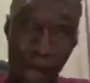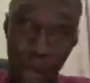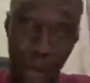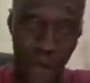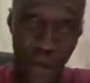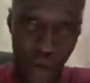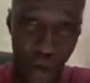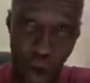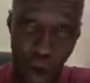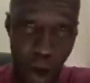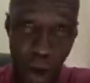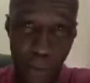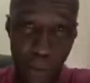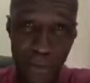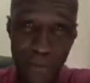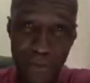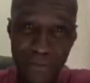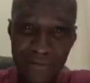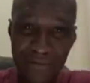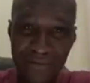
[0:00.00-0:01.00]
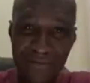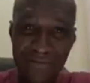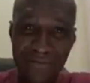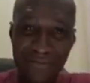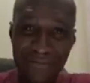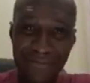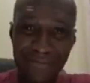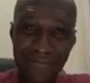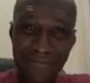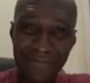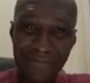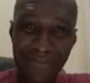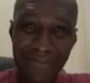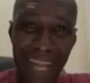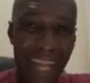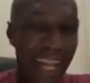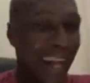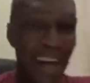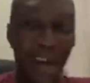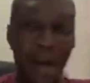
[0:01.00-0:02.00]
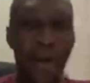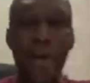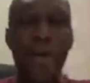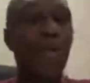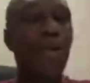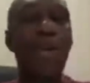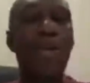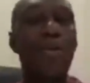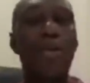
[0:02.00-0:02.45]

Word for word: to stop. I